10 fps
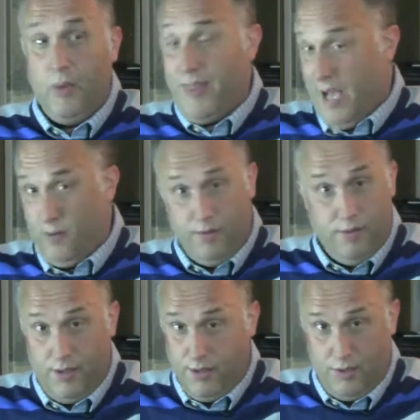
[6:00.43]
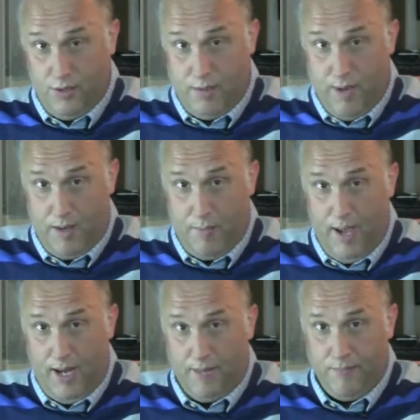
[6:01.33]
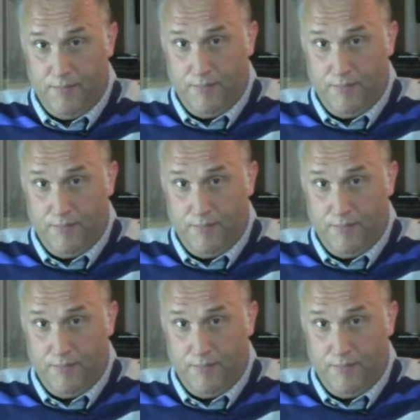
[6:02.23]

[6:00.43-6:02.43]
without a certain amount of pain.